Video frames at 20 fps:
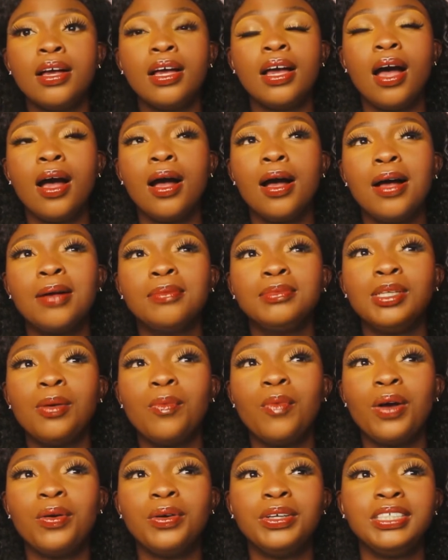
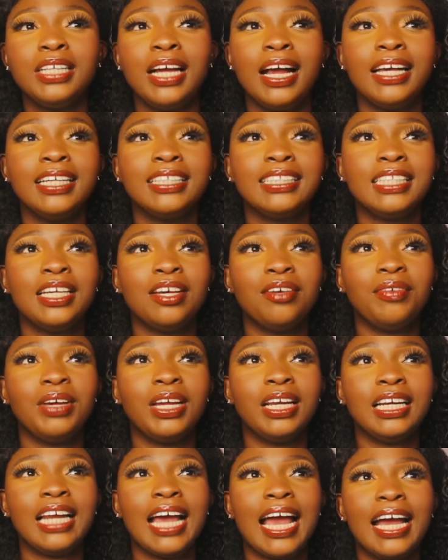Tomiwa Rodia is
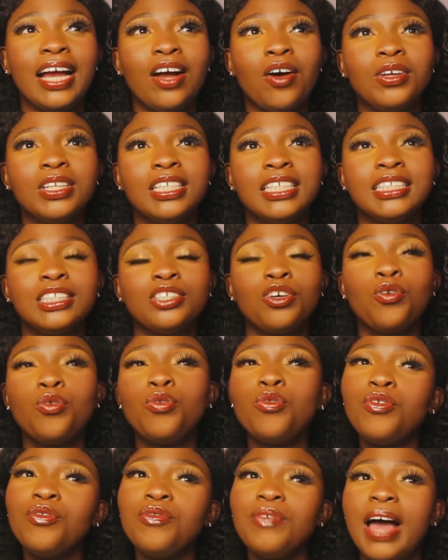giving like all this
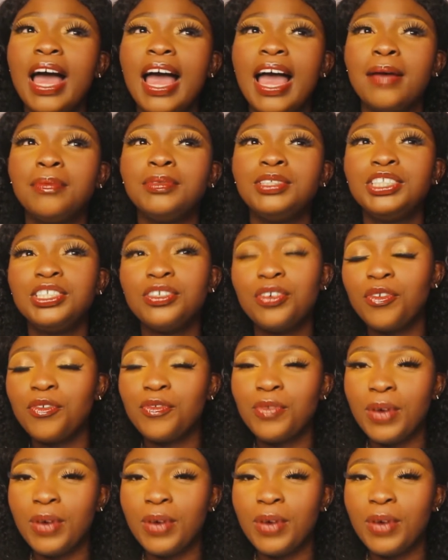cool vibe, chill